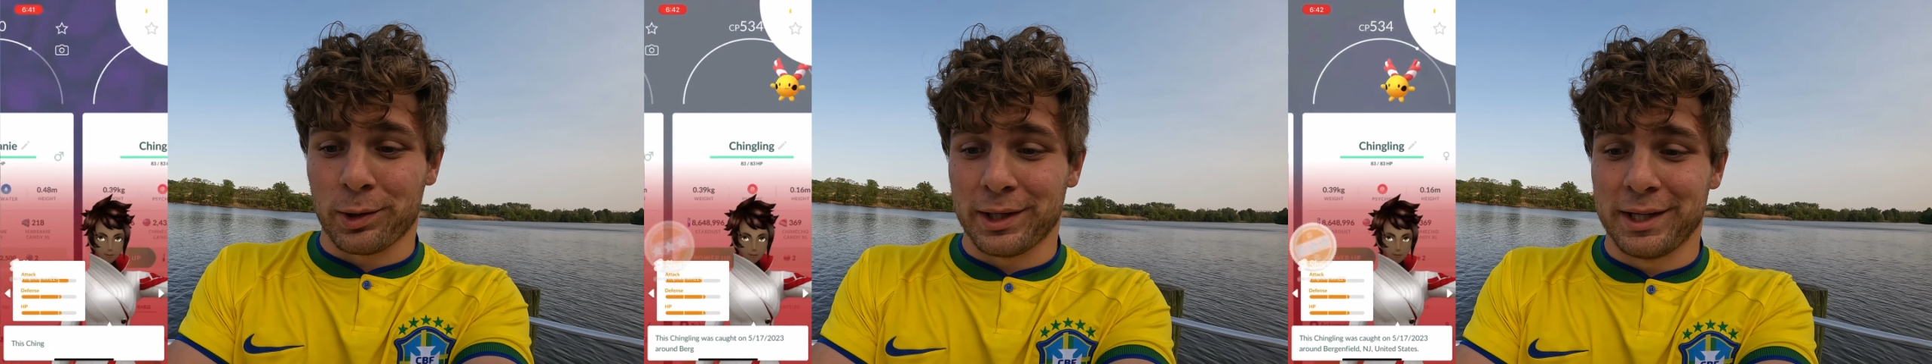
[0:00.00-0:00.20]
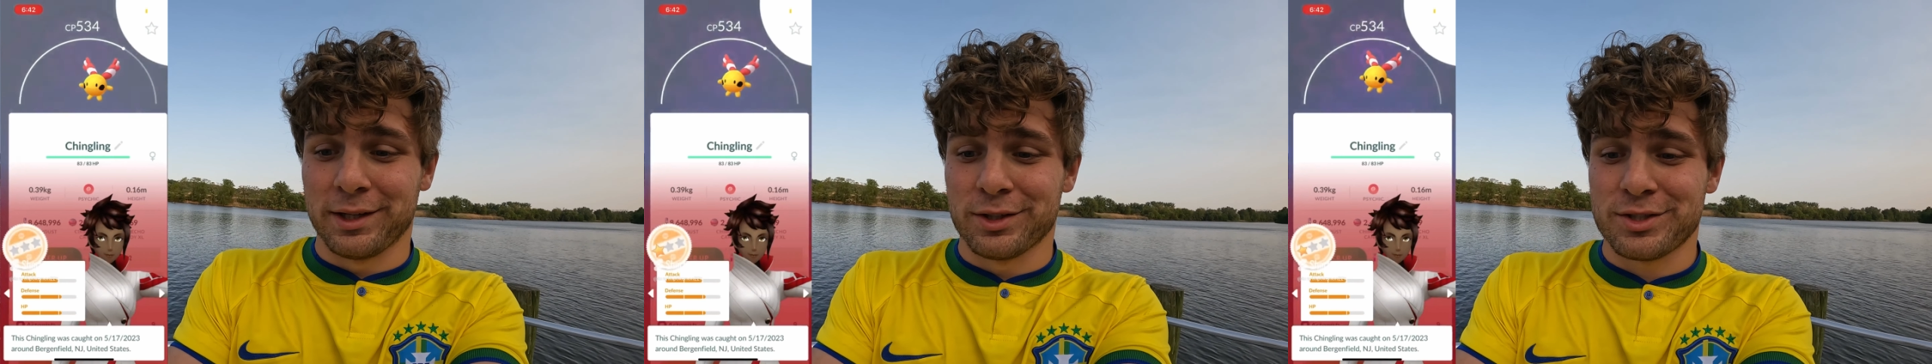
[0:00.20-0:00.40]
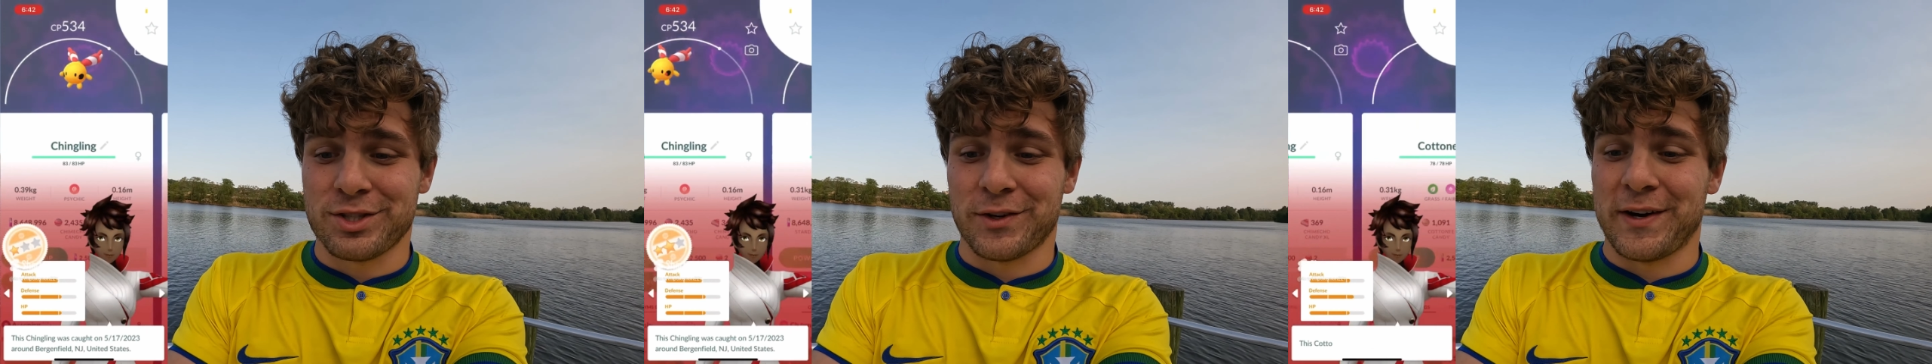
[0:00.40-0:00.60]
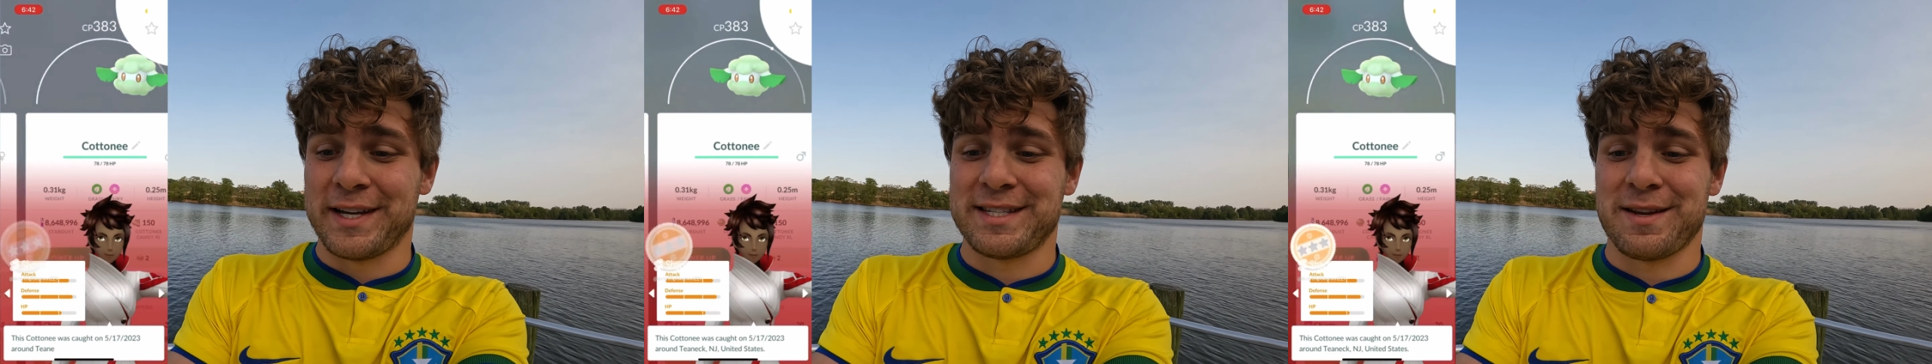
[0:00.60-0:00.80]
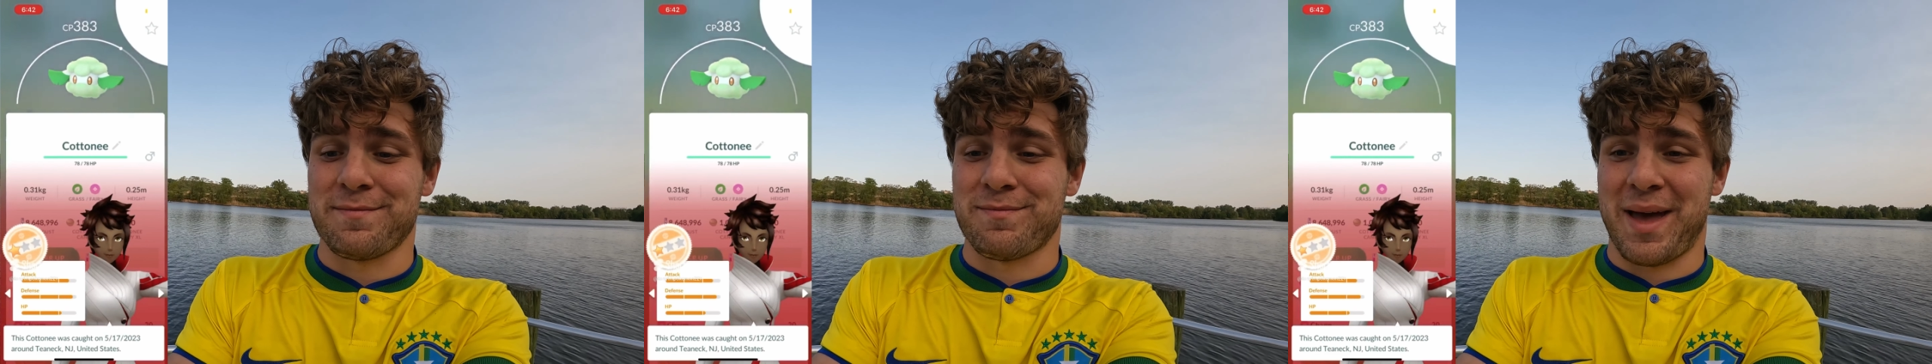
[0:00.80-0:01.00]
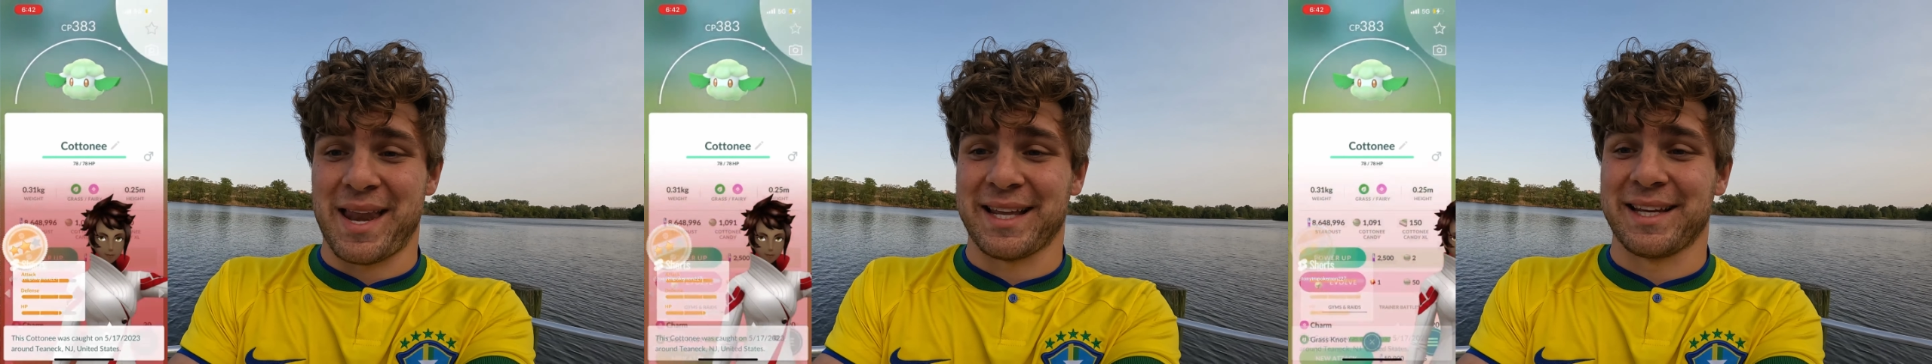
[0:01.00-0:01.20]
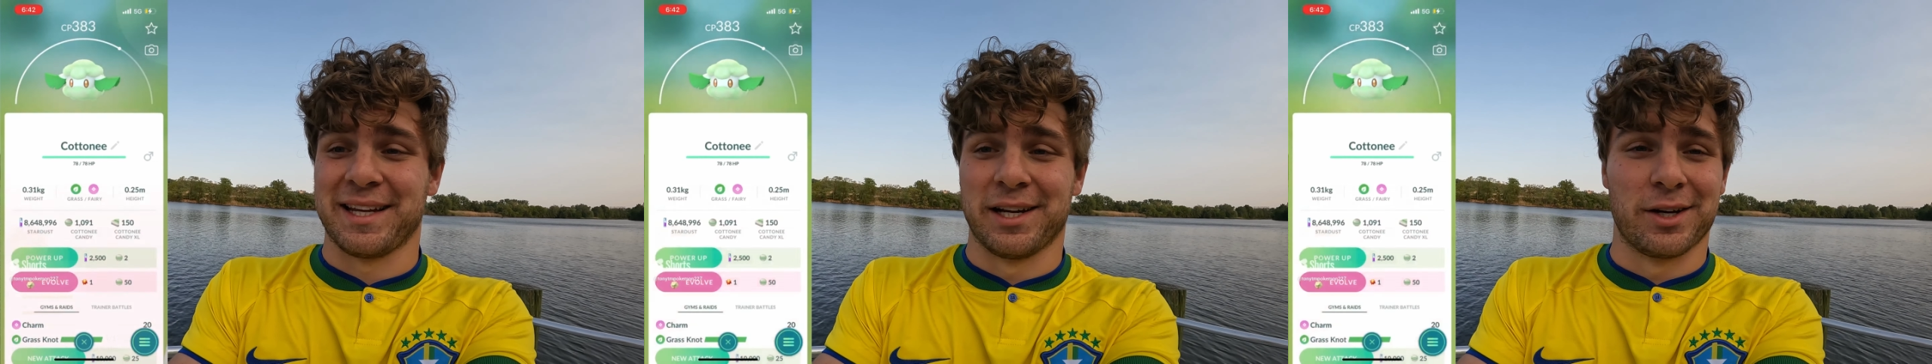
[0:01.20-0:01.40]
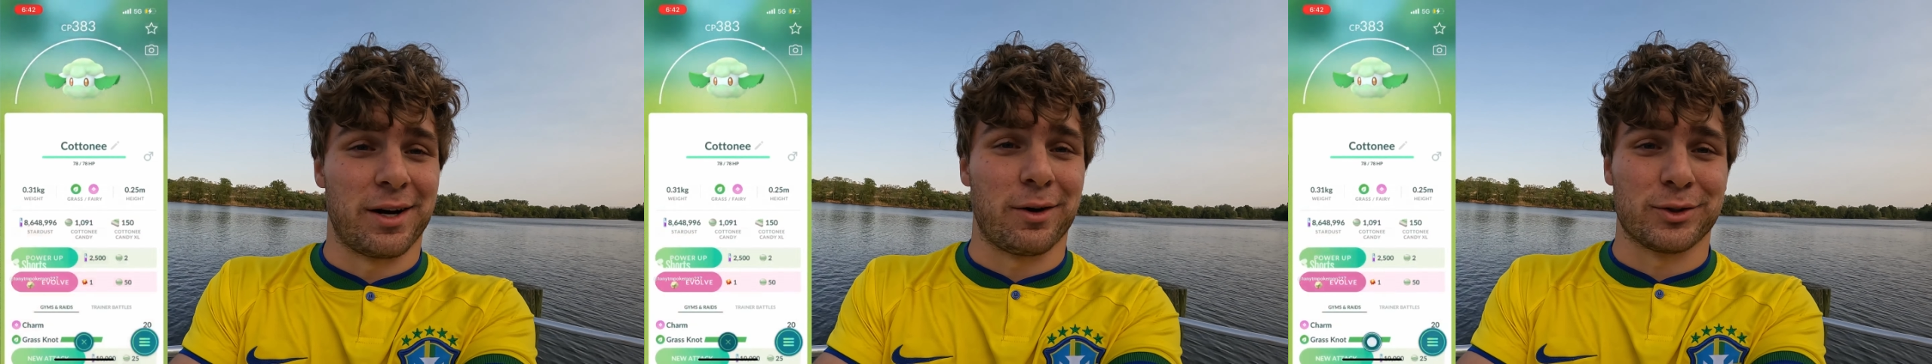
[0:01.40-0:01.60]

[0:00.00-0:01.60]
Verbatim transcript: leaders. There isn't many here.